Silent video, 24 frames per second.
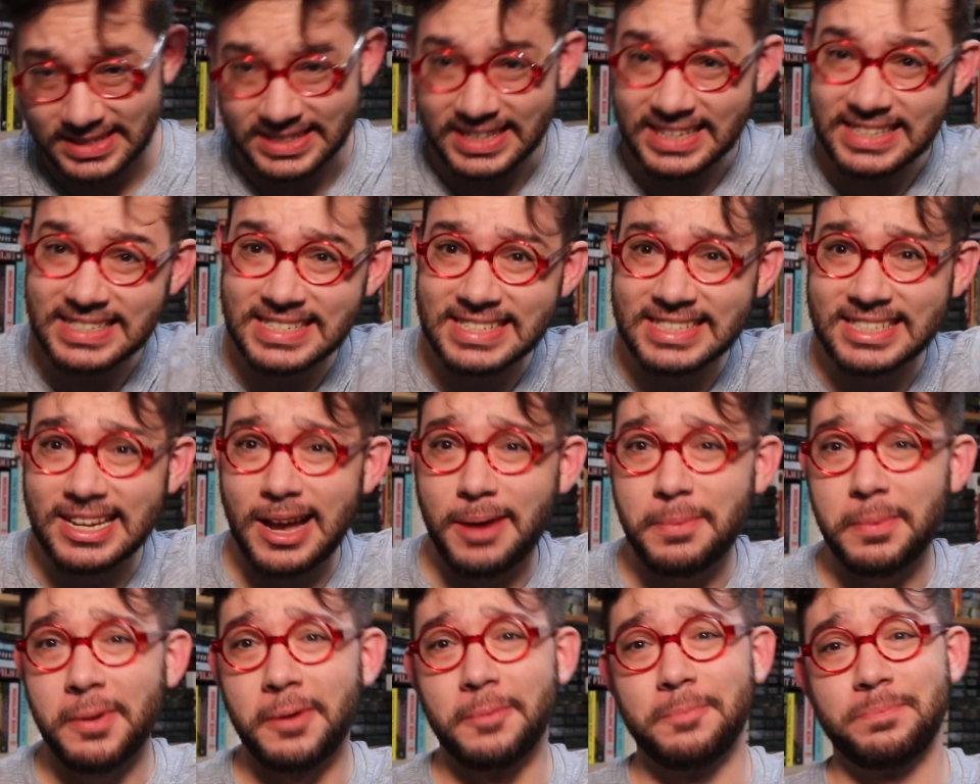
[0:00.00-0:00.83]
This is
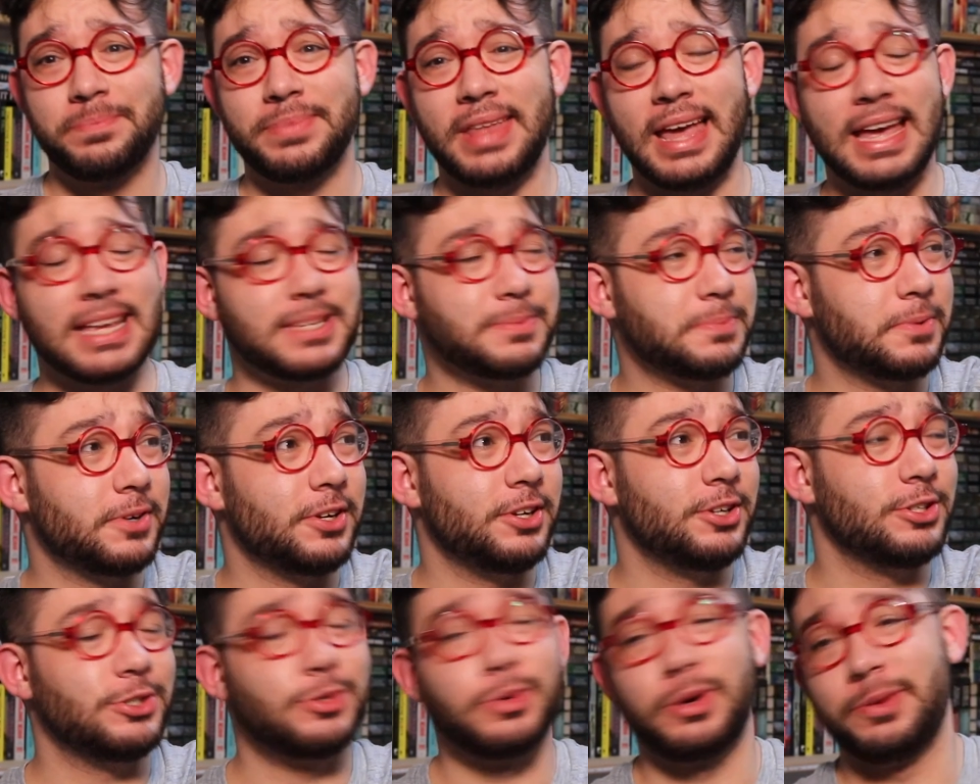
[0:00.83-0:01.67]
Couple, as per
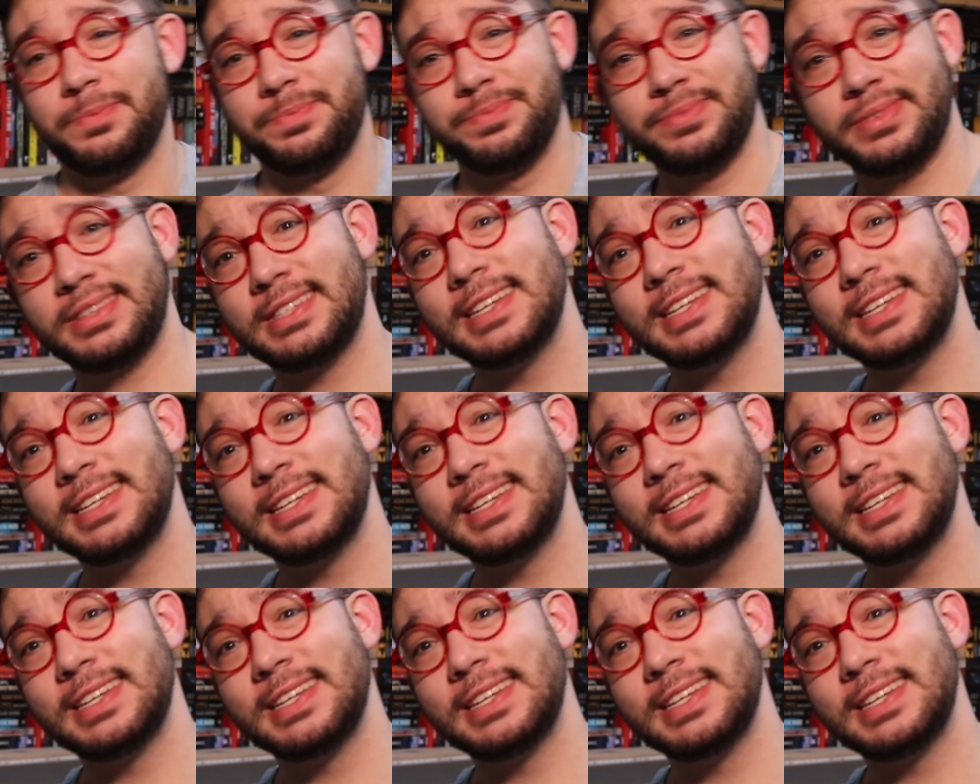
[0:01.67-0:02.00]
usual.